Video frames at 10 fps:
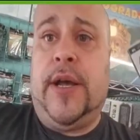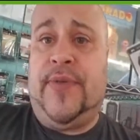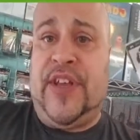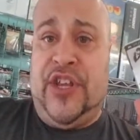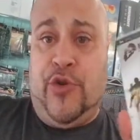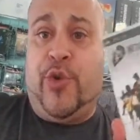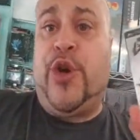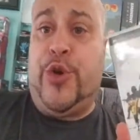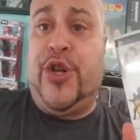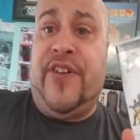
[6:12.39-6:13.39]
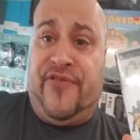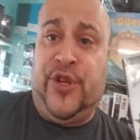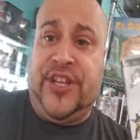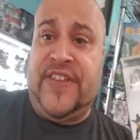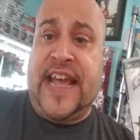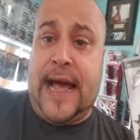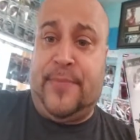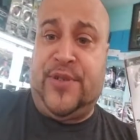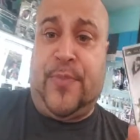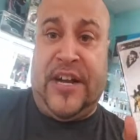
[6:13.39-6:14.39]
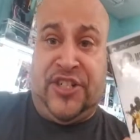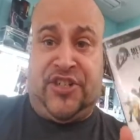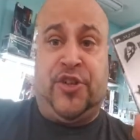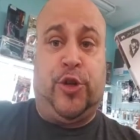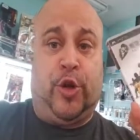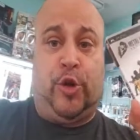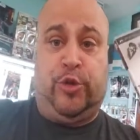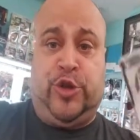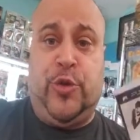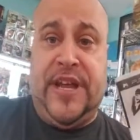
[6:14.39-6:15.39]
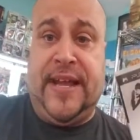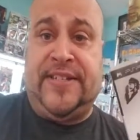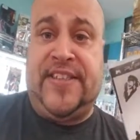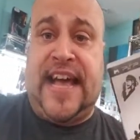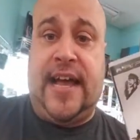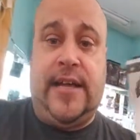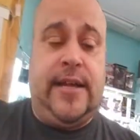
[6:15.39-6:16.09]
then you could fill in the gaps by just tuning into that.